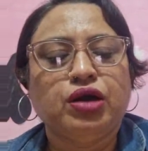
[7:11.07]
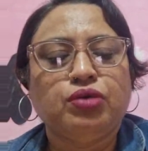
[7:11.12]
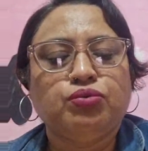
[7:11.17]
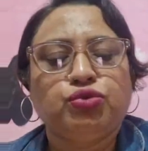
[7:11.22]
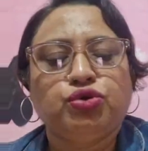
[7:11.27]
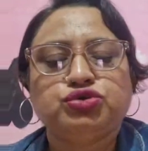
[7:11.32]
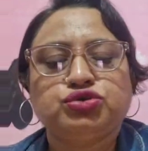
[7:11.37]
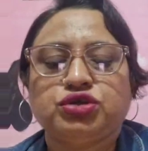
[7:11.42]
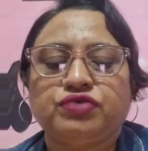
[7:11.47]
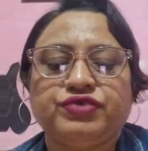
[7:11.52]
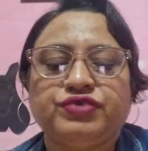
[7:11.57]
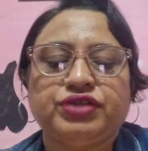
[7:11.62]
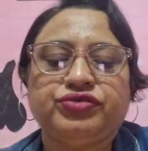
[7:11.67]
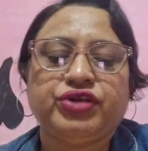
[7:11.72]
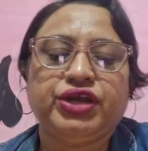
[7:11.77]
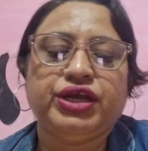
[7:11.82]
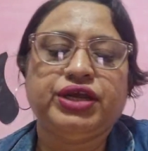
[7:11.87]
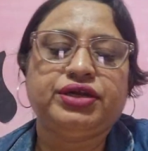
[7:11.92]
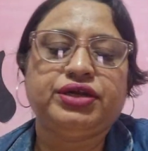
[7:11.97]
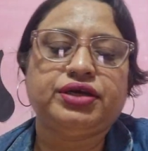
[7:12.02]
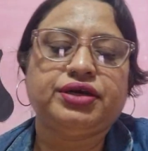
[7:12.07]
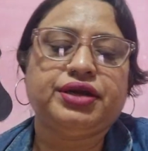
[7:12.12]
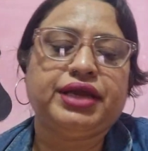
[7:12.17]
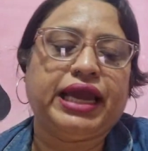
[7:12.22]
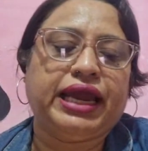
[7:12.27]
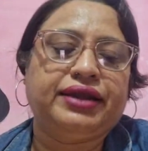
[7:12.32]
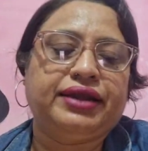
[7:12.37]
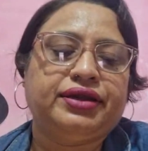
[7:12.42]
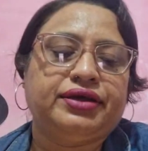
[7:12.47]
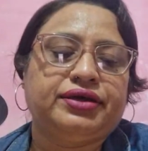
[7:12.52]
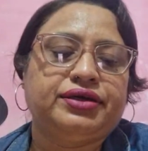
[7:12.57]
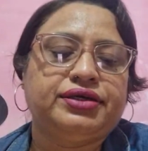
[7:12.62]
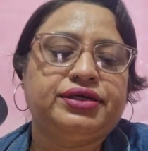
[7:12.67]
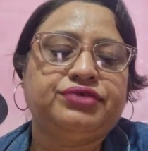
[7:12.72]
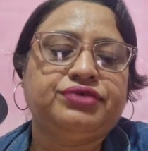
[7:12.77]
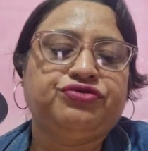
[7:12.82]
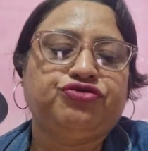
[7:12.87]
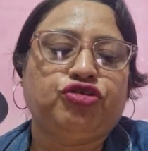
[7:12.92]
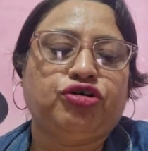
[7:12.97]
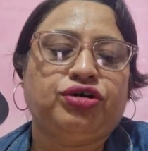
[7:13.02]
Most of the theatre
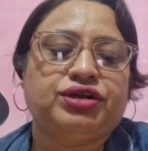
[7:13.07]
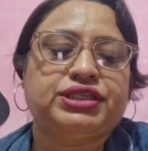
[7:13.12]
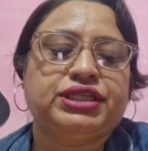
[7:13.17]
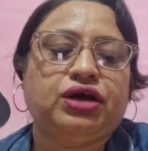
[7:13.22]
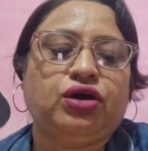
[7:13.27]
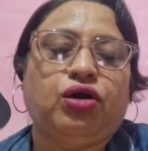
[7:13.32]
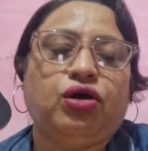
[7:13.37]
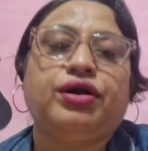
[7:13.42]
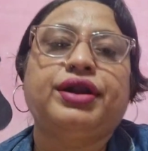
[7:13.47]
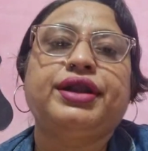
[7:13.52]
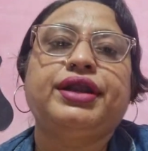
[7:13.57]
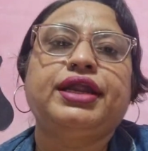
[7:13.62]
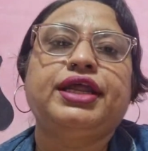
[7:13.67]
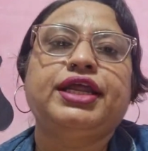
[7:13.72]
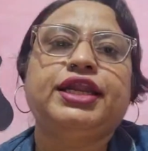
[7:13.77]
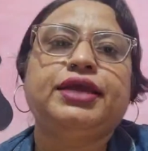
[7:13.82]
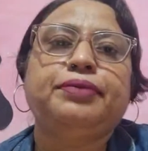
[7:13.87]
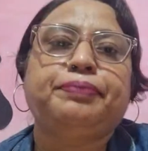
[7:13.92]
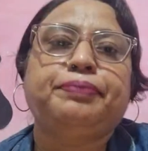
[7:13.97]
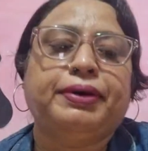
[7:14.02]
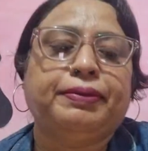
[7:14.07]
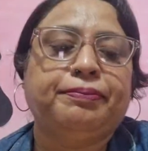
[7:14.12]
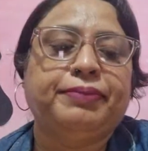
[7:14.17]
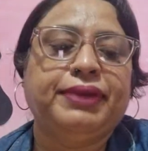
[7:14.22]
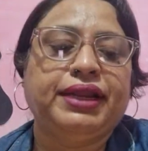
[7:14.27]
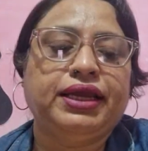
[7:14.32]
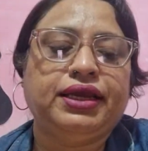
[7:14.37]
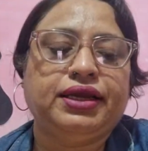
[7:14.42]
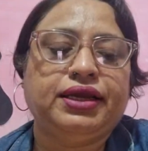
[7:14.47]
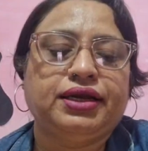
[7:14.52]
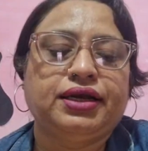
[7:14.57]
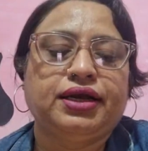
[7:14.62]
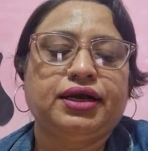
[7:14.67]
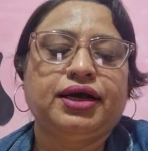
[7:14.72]
catered for the ordinary public,